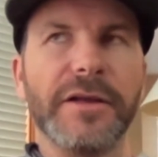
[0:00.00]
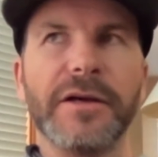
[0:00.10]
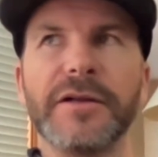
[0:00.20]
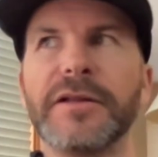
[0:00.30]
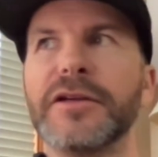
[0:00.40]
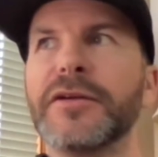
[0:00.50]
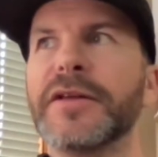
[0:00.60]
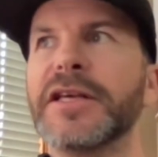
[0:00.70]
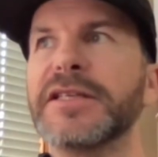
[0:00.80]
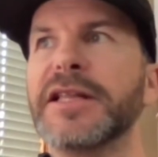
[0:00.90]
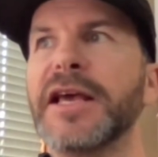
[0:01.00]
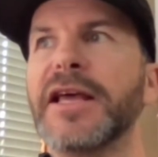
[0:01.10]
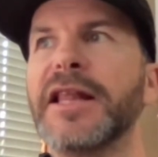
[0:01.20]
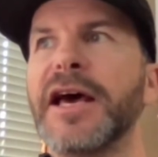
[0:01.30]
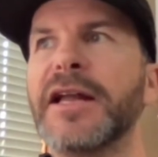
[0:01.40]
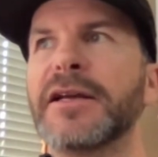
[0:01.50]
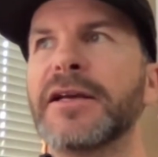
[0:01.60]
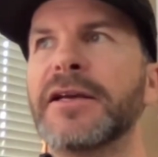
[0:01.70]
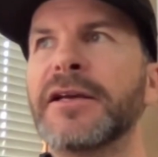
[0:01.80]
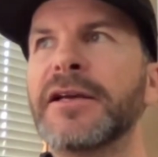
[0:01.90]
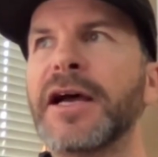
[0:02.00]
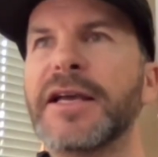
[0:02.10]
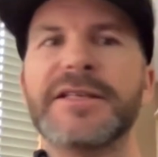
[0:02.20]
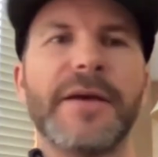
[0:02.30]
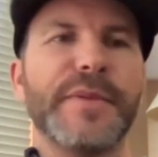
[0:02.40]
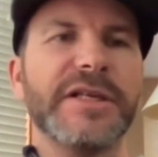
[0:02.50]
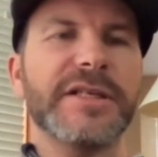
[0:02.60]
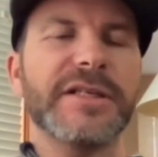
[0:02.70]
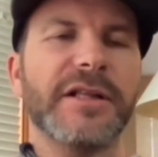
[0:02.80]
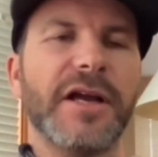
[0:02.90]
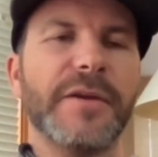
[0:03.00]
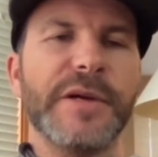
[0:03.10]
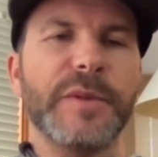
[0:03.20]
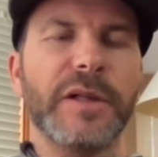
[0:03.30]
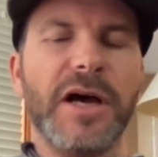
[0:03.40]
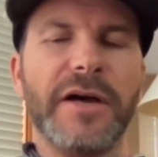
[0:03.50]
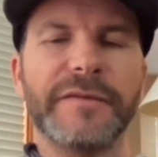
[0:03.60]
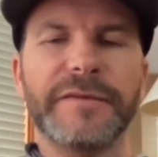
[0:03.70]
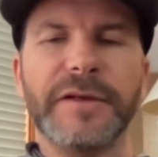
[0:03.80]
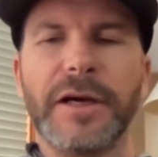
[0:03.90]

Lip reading: They're doing this, and that, I guess that pisses a lot of people off.